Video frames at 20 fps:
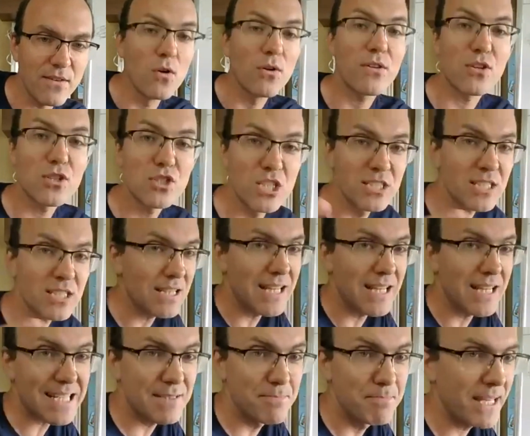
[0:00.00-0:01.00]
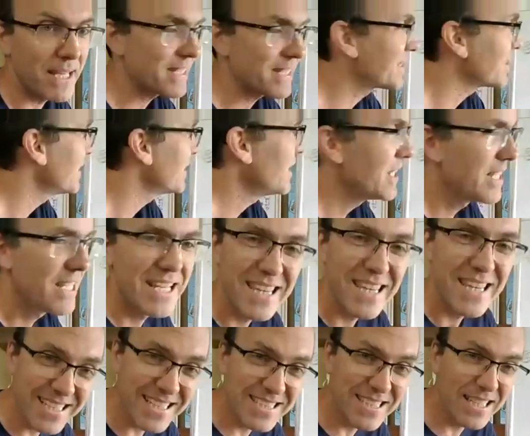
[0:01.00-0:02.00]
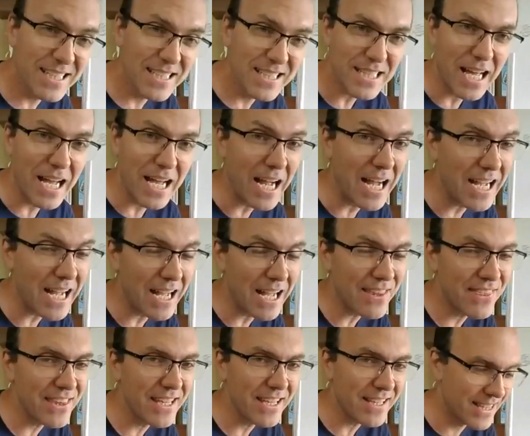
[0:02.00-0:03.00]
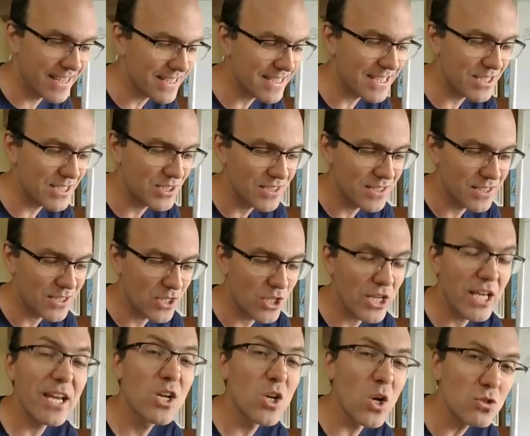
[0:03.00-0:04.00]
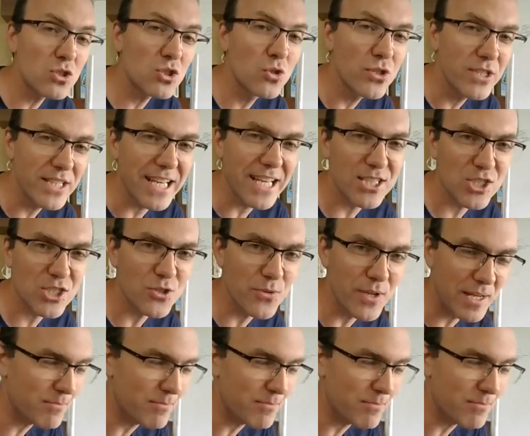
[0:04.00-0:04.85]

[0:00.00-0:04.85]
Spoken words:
there's the last bit. This is, I think this is, it goes to the extreme,